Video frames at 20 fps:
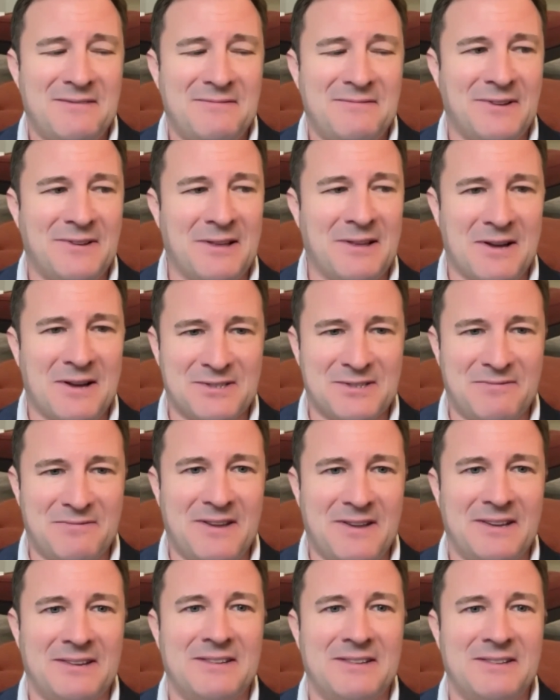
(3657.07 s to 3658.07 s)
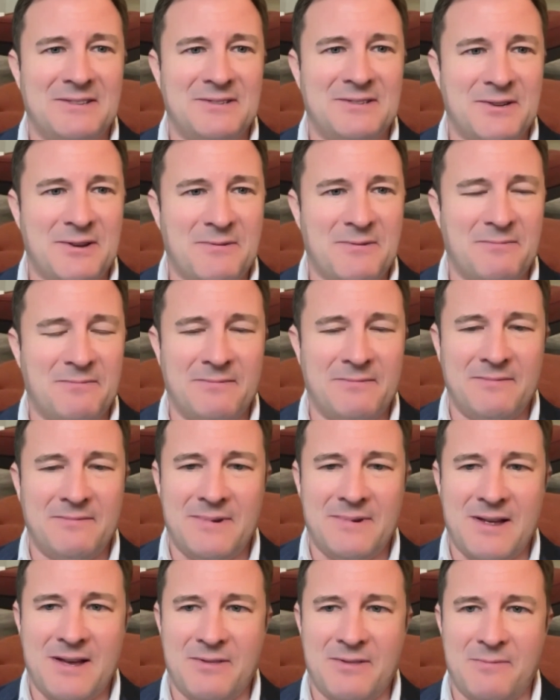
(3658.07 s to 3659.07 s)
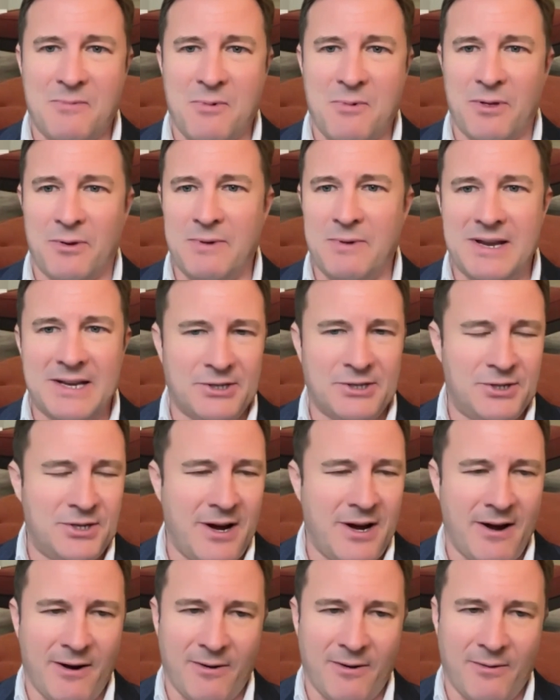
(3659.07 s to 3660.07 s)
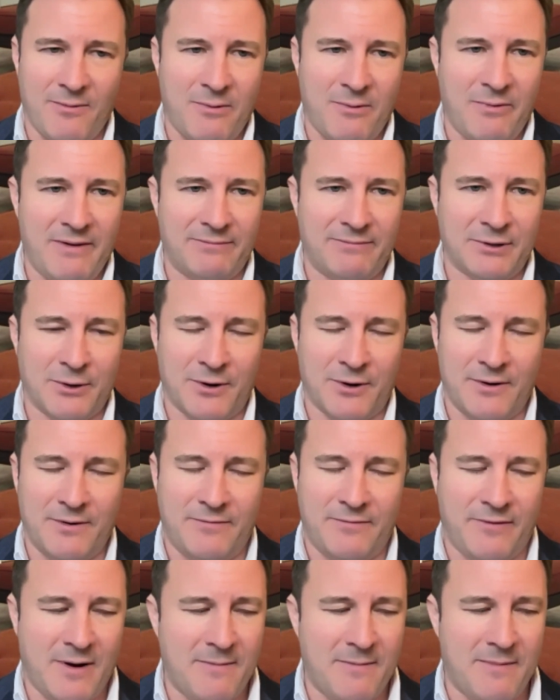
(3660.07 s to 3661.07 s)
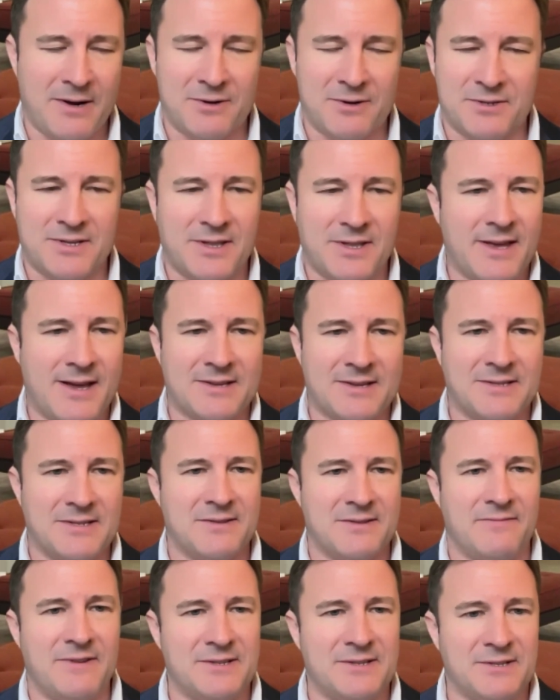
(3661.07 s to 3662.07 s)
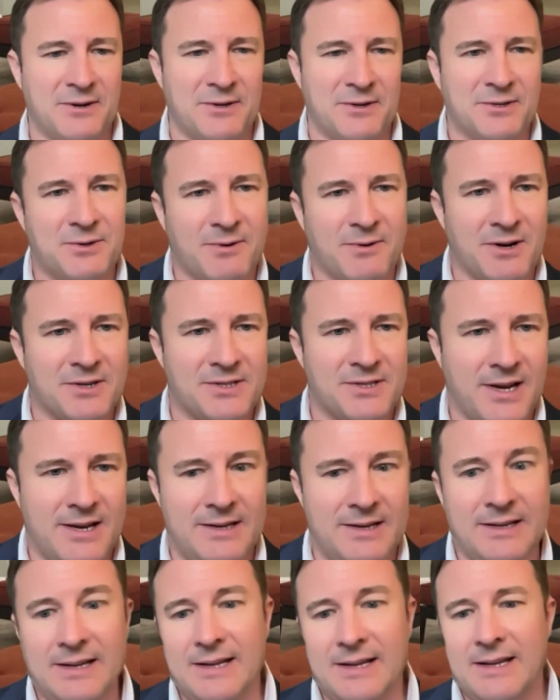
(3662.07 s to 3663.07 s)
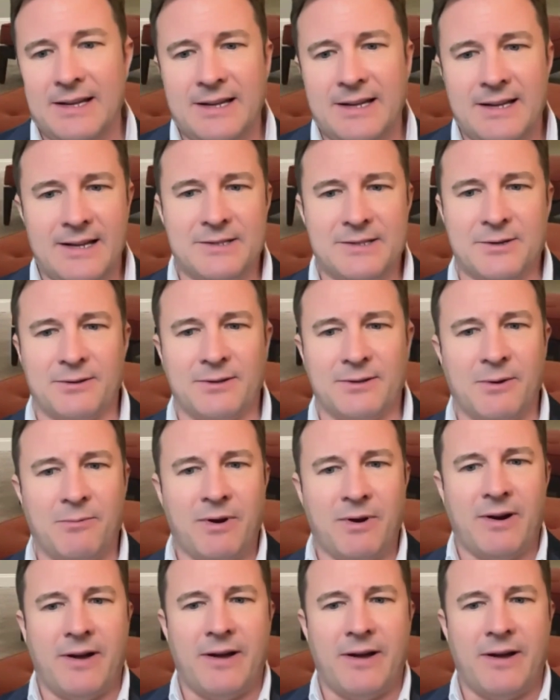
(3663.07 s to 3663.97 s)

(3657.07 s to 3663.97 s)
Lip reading: philosophy. So the more that we can share what we've learned from hundreds of thousands of visitors to our site, and certainly what